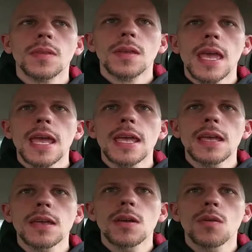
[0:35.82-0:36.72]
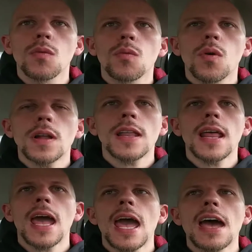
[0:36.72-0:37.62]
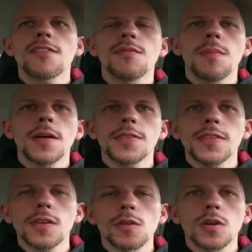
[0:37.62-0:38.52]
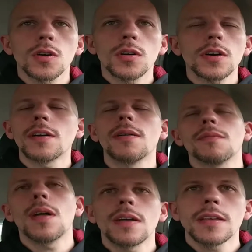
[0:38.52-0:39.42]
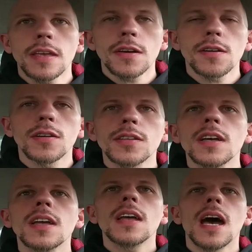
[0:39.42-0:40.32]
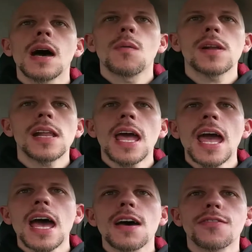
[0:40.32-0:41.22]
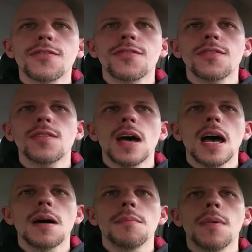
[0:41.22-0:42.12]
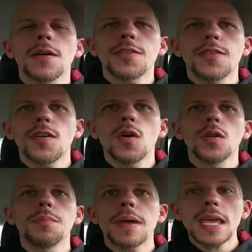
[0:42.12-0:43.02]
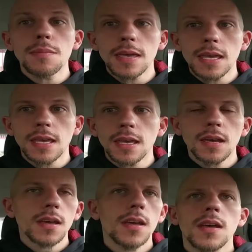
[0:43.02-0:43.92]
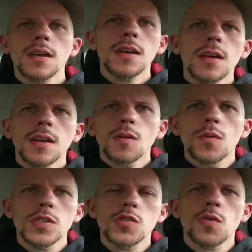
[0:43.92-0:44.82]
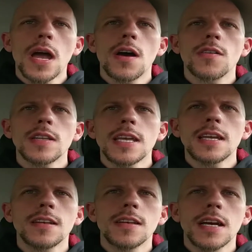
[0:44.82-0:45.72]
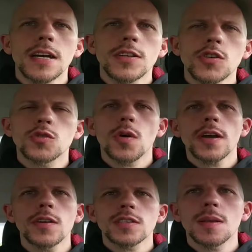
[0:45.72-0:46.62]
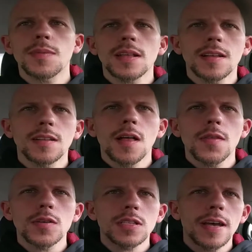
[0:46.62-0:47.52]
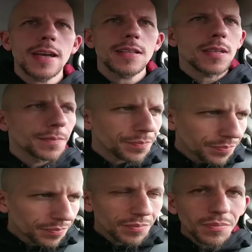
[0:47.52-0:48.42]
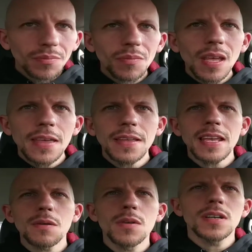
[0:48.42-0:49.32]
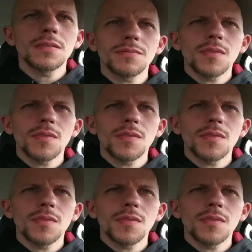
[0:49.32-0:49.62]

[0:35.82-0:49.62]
a 1.5 month year old, 1.5 month old baby was drowned in Detroit or something along those lines, and then he was